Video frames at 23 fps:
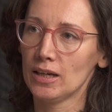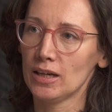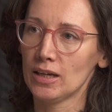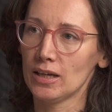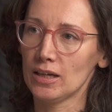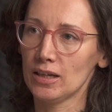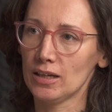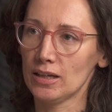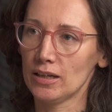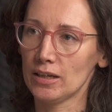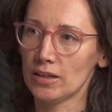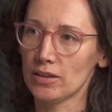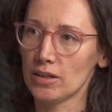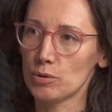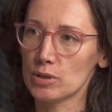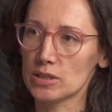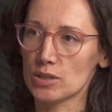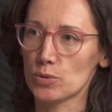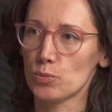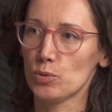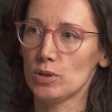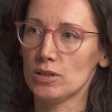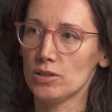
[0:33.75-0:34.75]
There
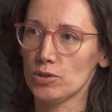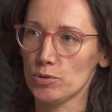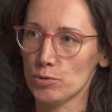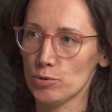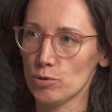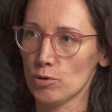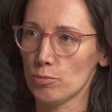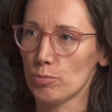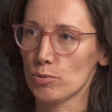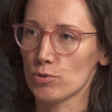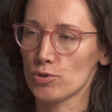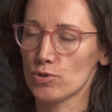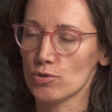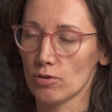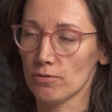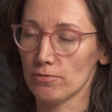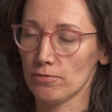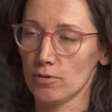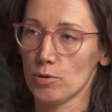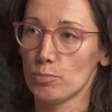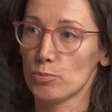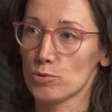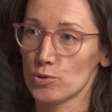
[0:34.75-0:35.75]
is a window
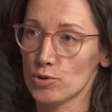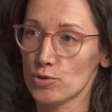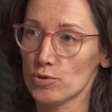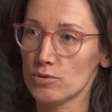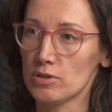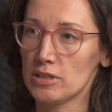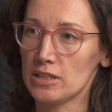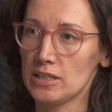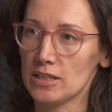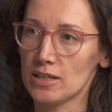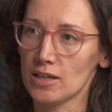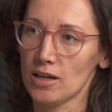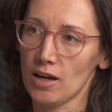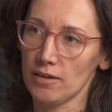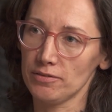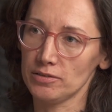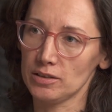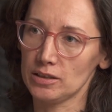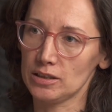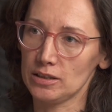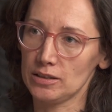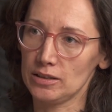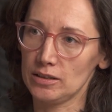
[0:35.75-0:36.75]
of opportunity
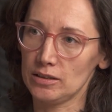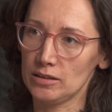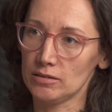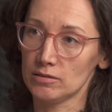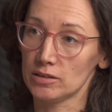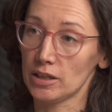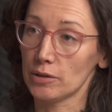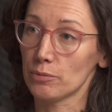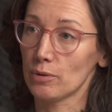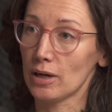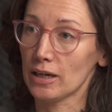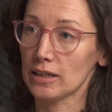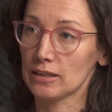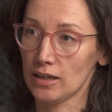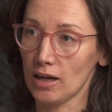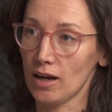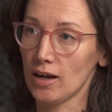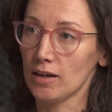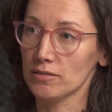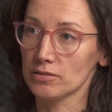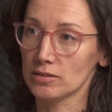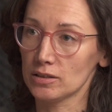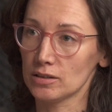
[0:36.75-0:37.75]
directly
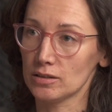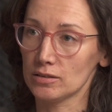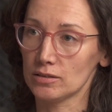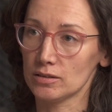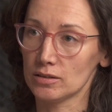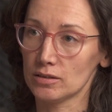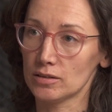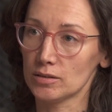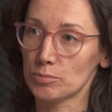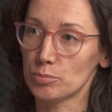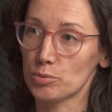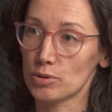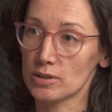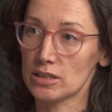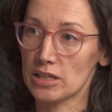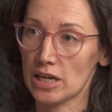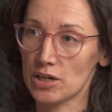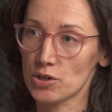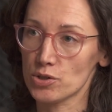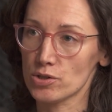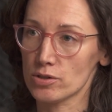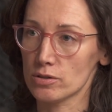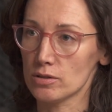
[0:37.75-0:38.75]
after the
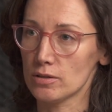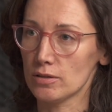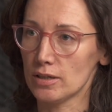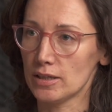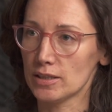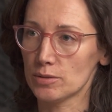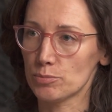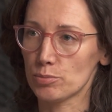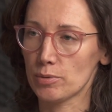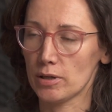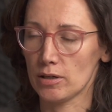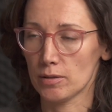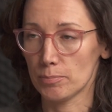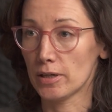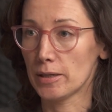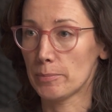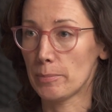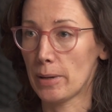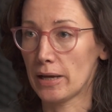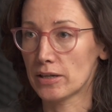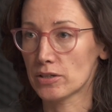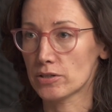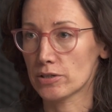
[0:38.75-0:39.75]
presidential and
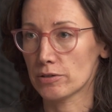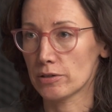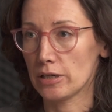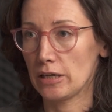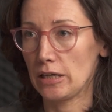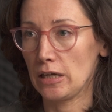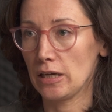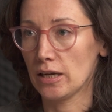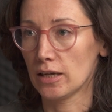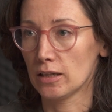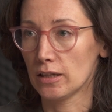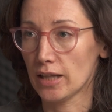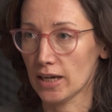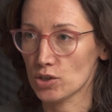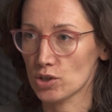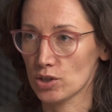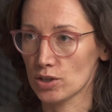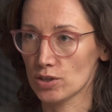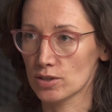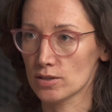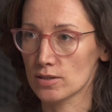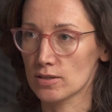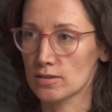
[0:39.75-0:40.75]
parliamentary
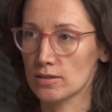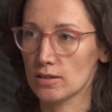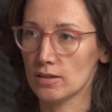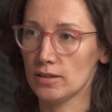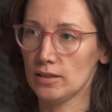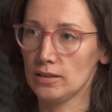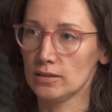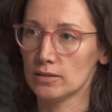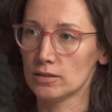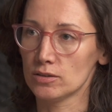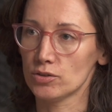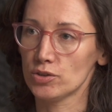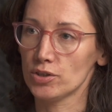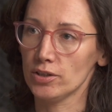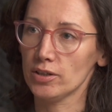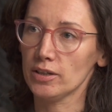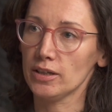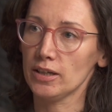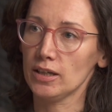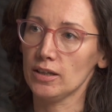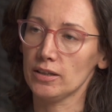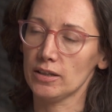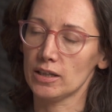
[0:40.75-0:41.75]
elections in
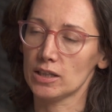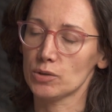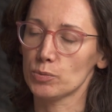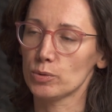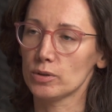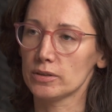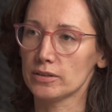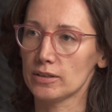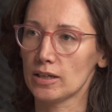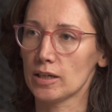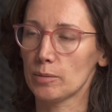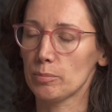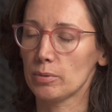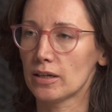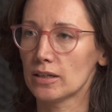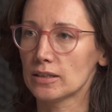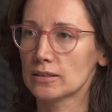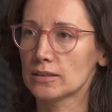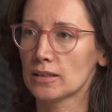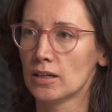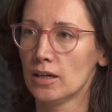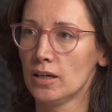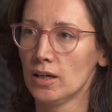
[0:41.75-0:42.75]
Turkey that will take
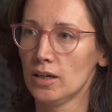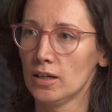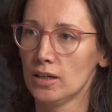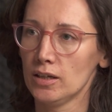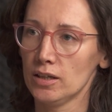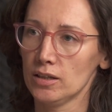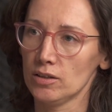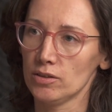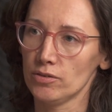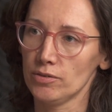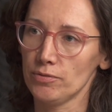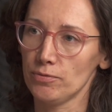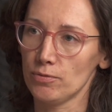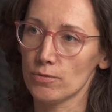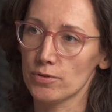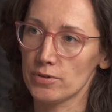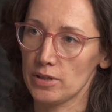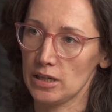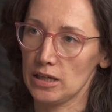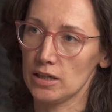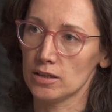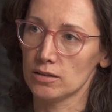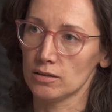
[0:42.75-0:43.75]
place on the
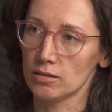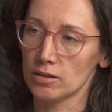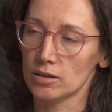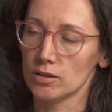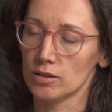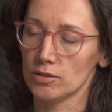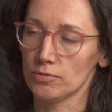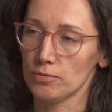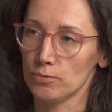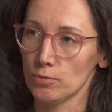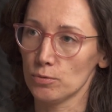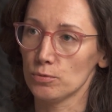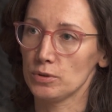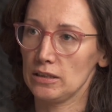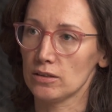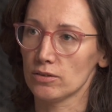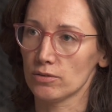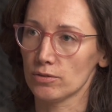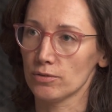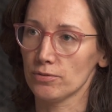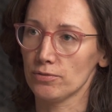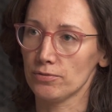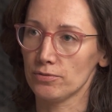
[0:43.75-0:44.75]

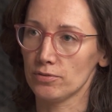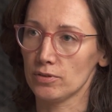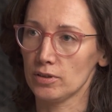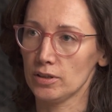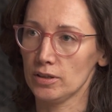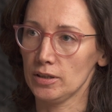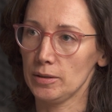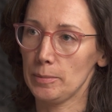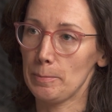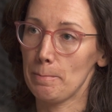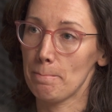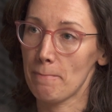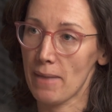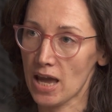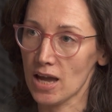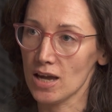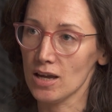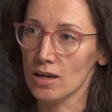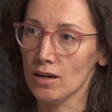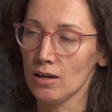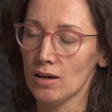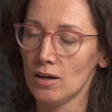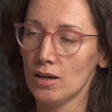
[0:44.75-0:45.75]
14th of
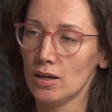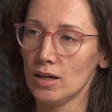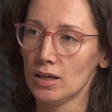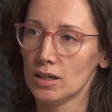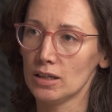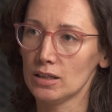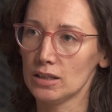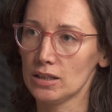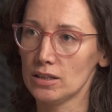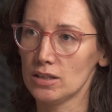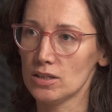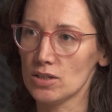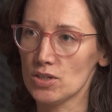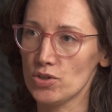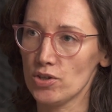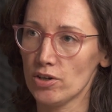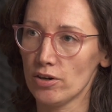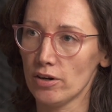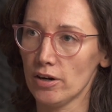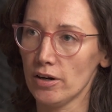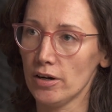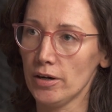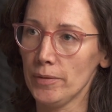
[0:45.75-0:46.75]
May
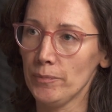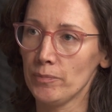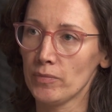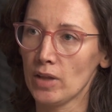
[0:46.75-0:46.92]
this year.